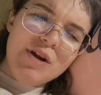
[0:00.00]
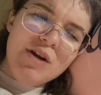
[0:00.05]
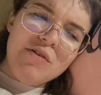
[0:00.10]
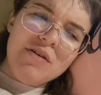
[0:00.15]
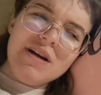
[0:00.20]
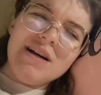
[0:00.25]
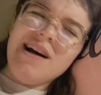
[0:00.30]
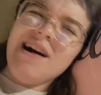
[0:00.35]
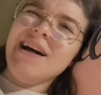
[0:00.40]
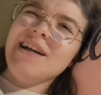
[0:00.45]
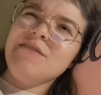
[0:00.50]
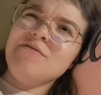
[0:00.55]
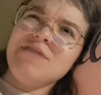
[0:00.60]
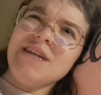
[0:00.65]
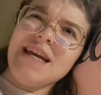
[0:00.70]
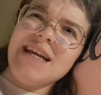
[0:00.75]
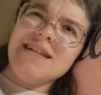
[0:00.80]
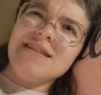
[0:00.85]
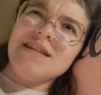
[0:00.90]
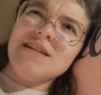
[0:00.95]
A kind of
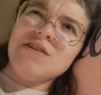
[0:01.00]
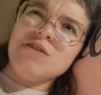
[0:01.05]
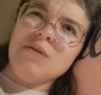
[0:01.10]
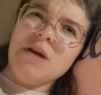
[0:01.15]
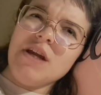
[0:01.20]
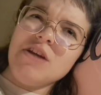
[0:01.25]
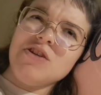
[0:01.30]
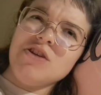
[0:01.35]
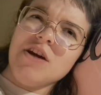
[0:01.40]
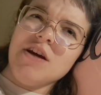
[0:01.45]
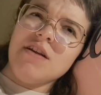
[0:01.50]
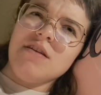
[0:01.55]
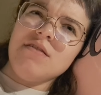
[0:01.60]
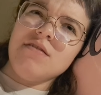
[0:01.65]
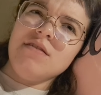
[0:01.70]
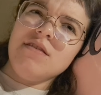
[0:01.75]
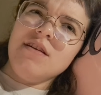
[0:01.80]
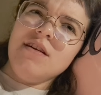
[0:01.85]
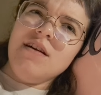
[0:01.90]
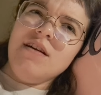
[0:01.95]
date situation,
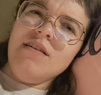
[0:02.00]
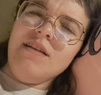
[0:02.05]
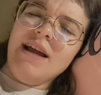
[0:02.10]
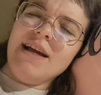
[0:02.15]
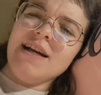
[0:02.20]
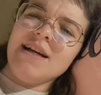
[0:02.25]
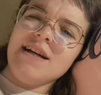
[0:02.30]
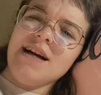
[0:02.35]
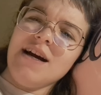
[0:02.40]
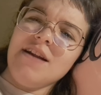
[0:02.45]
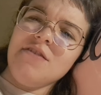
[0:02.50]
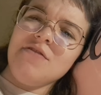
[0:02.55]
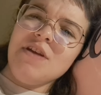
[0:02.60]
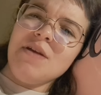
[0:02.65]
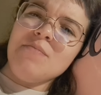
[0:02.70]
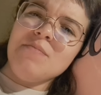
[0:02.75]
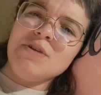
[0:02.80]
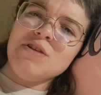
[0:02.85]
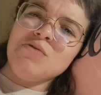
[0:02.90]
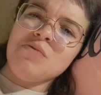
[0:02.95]
like a kind of
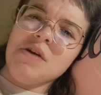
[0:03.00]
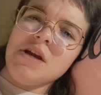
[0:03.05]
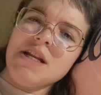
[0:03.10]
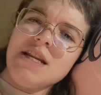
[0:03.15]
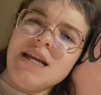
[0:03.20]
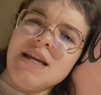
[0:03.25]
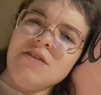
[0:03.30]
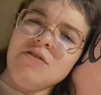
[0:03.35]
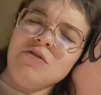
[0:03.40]
in-betweeny,